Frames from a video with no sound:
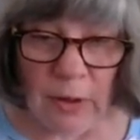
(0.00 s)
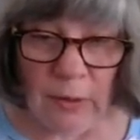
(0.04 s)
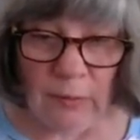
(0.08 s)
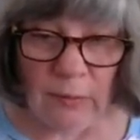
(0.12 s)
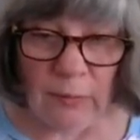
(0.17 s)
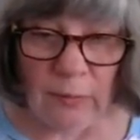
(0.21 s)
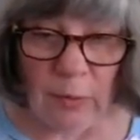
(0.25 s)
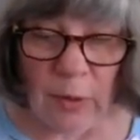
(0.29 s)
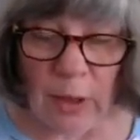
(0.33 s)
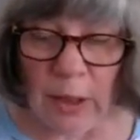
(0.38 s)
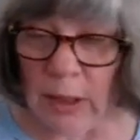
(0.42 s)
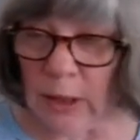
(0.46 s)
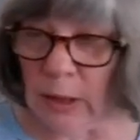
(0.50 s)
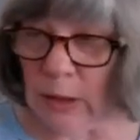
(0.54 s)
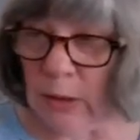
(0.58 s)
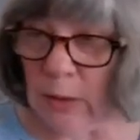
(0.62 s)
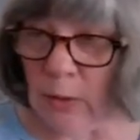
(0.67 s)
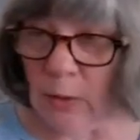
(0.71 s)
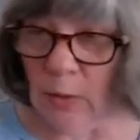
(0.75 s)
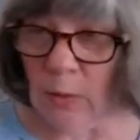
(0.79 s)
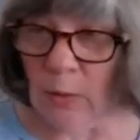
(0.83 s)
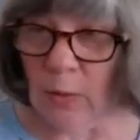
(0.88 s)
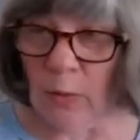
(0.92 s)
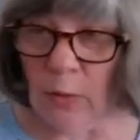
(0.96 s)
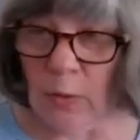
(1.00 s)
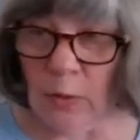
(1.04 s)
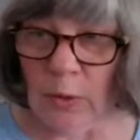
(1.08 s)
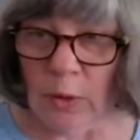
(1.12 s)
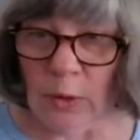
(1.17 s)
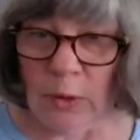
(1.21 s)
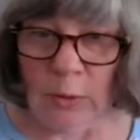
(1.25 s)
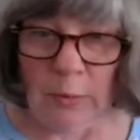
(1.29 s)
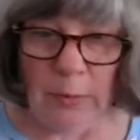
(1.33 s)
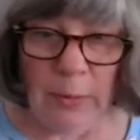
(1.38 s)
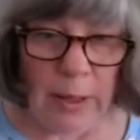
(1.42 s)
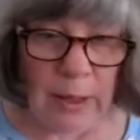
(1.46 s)
of writing
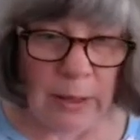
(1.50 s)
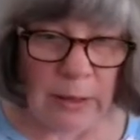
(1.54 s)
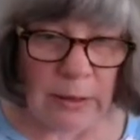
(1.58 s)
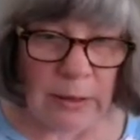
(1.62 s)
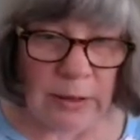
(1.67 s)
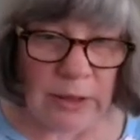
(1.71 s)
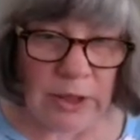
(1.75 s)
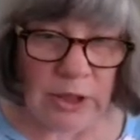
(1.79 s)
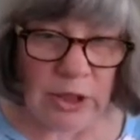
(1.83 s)
or better.